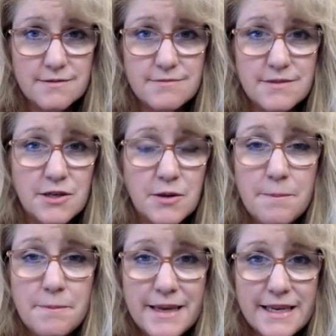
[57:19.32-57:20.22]

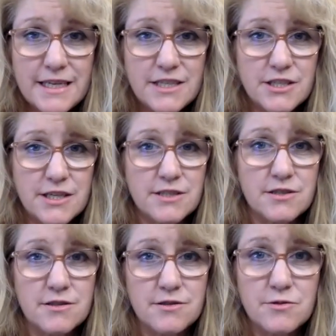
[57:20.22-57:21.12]
mini
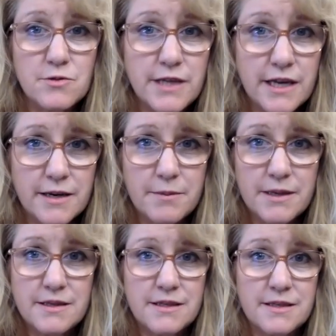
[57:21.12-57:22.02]
gentle Uddiyana
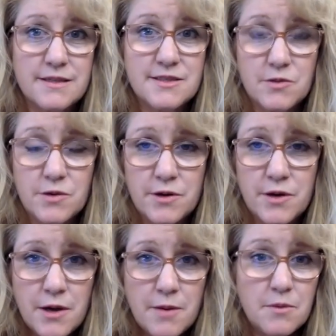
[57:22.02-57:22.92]
bandhas or
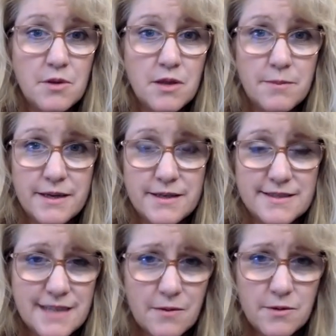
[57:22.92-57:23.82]
Mula
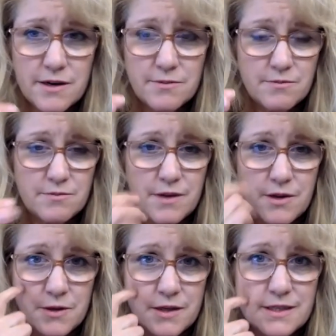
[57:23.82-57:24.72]
bandhas, not where, we're
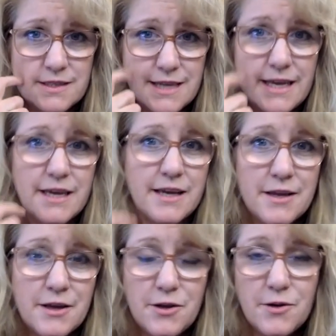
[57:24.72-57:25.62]
going to take a
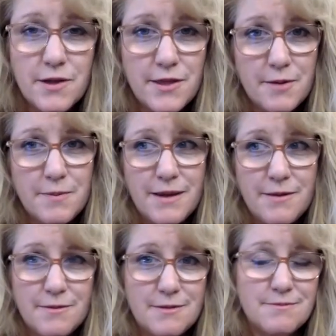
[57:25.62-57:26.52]
yoga
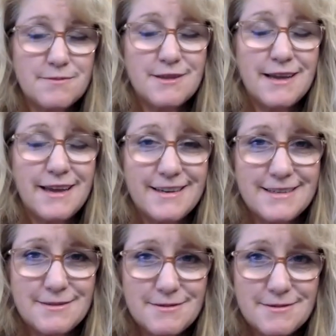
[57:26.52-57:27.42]
therapy client
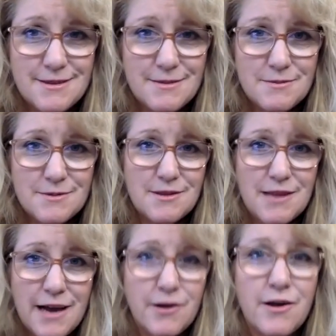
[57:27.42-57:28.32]
and
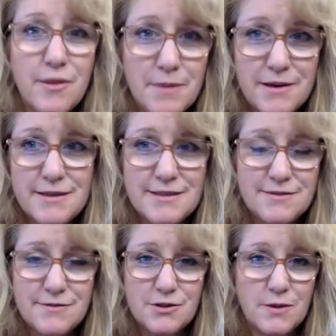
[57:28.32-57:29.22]
lock all the bandhas
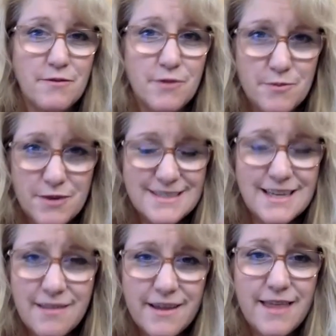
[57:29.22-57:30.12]
for 24 breaths,
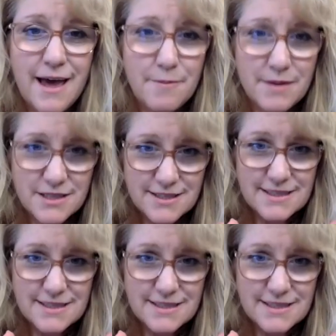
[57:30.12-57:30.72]
not like that, but just